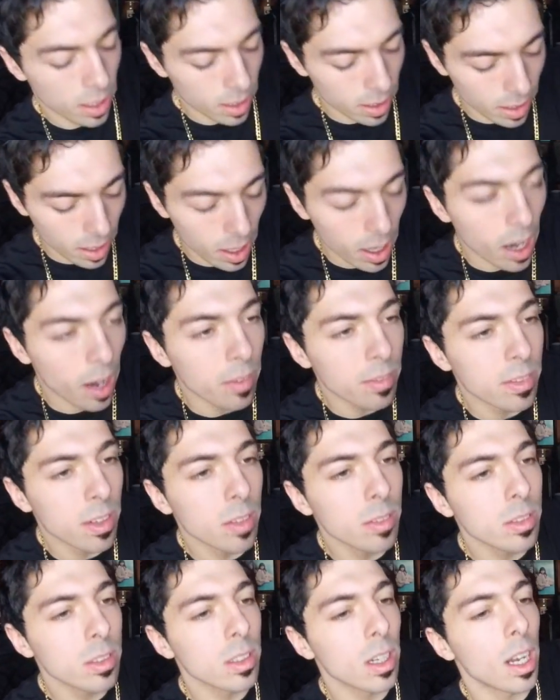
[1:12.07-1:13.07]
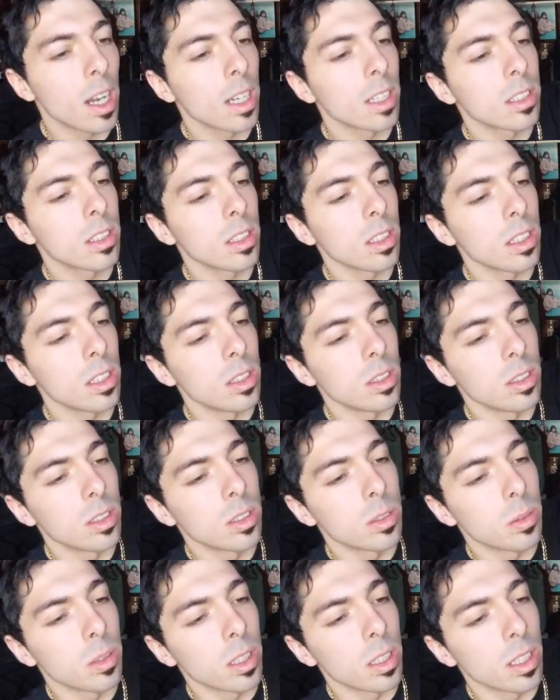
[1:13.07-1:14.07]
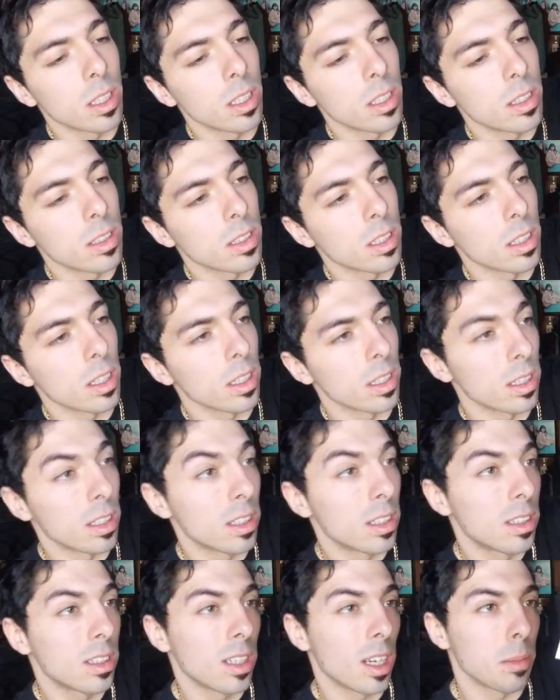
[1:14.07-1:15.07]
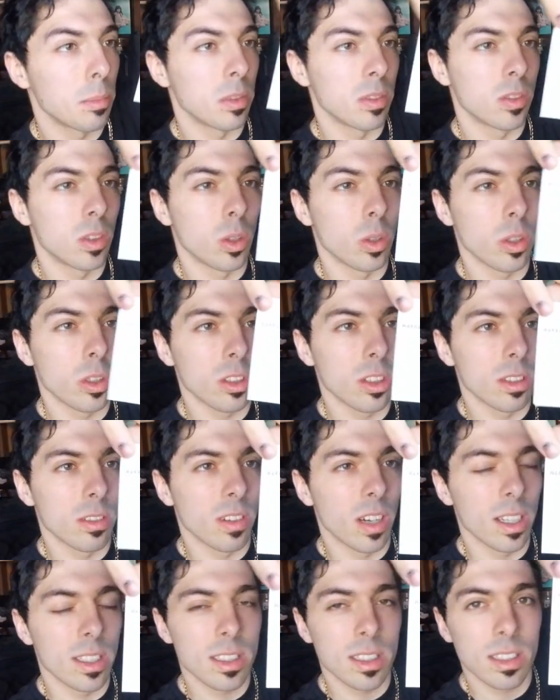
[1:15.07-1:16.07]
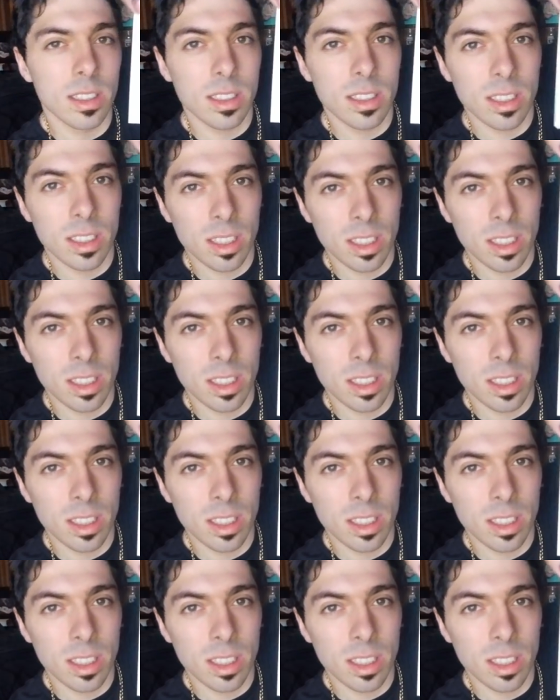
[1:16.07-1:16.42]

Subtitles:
Now, I've never actually used one of these like type of coil devices,